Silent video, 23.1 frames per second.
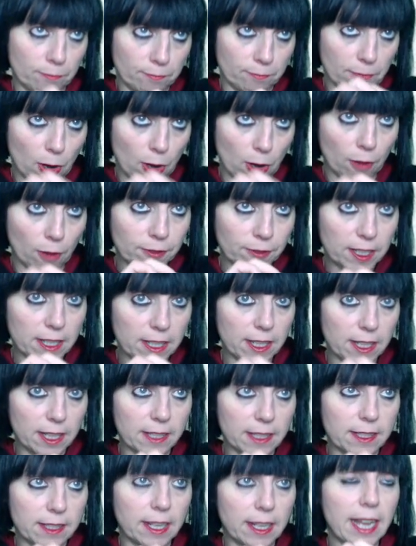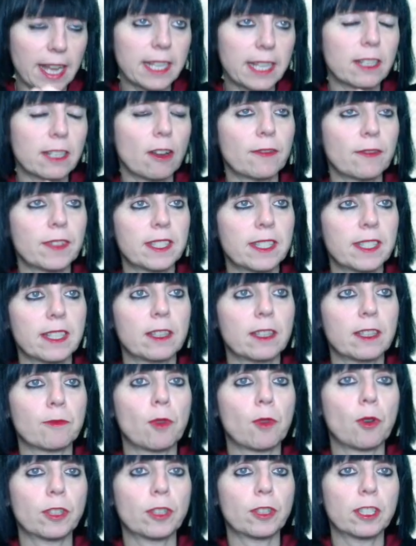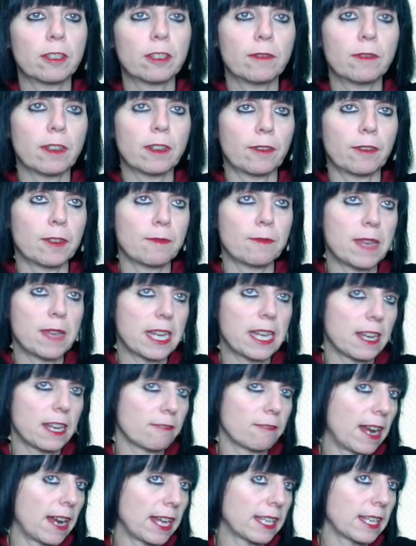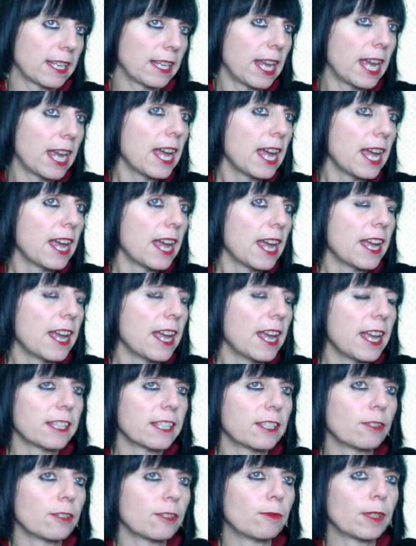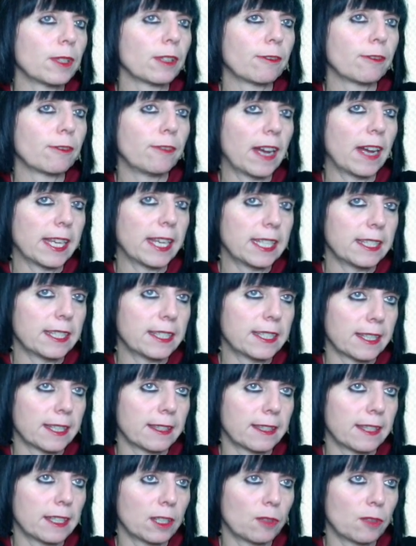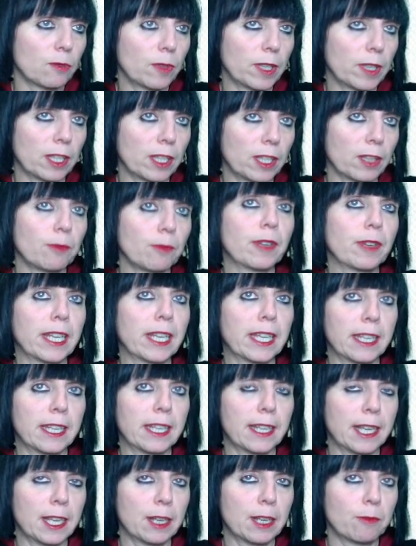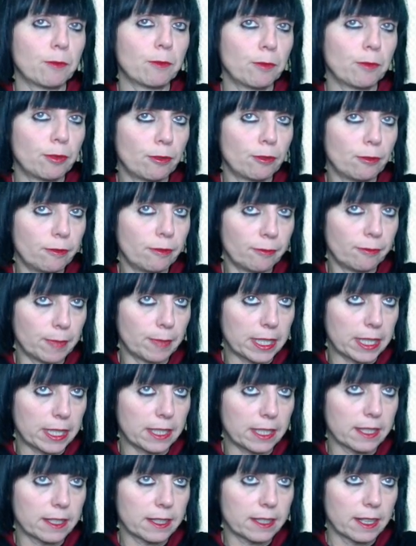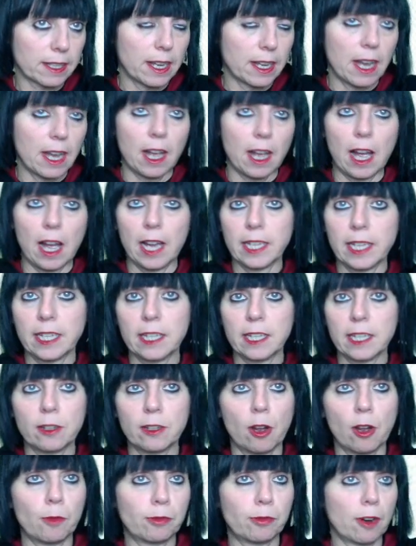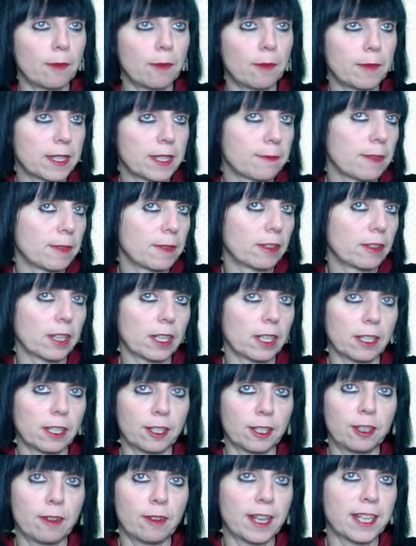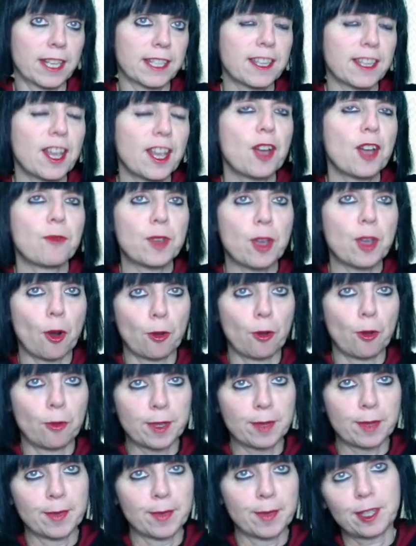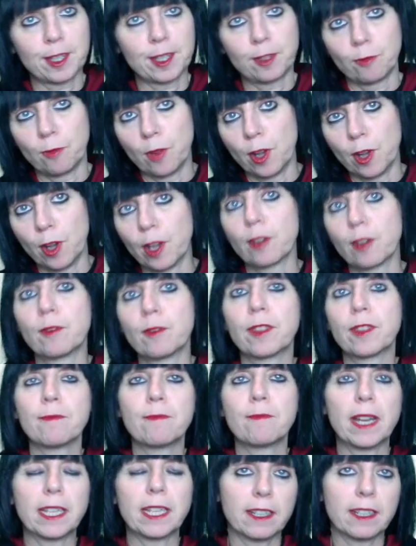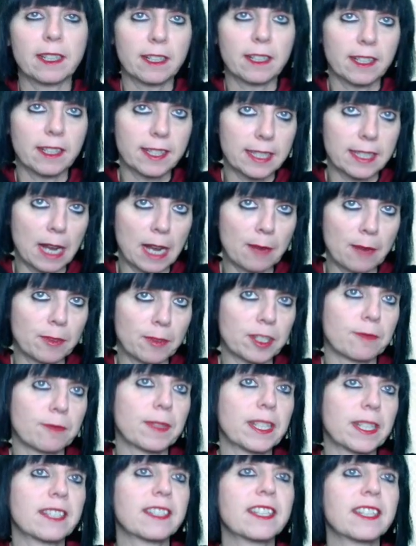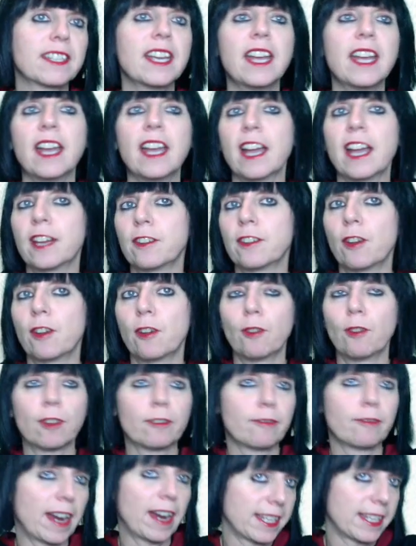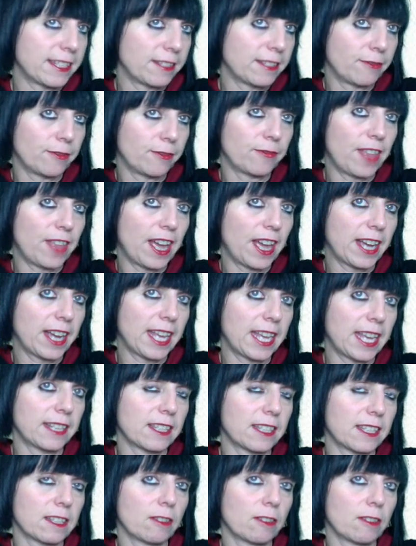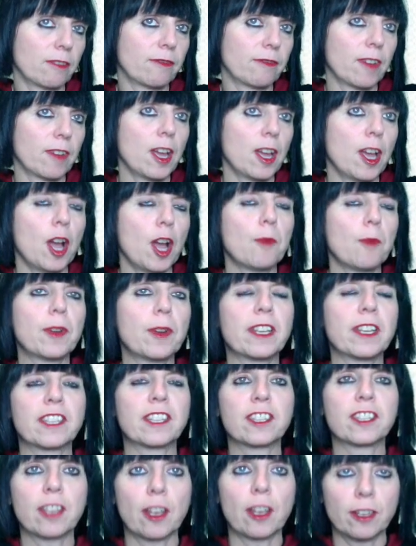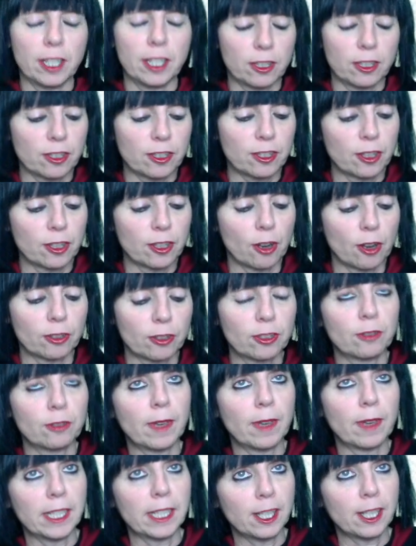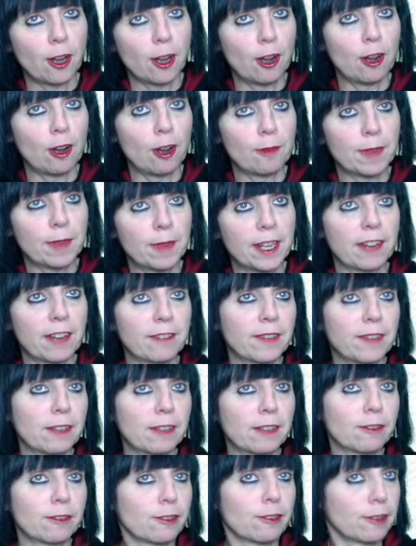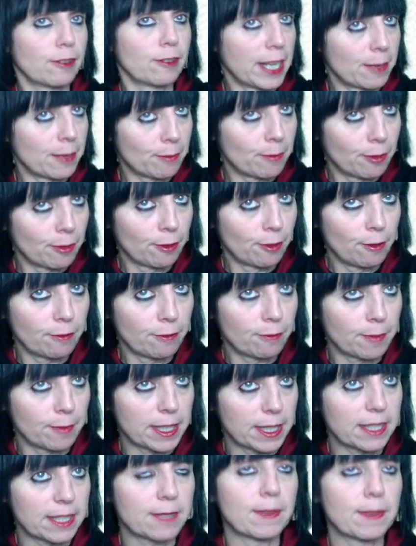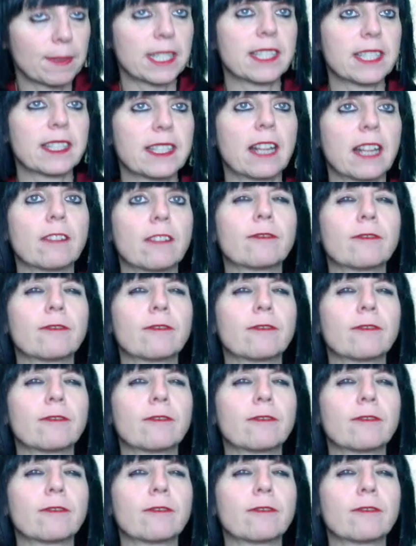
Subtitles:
often as you like, and obviously the more you do it, or if you make it regular, you will find that it will bring improvements. I cannot promise miracle cures. We always must work with the medical establishment and all the rest of that kind of stuff, but it certainly does not do any harm, and I found great improvements myself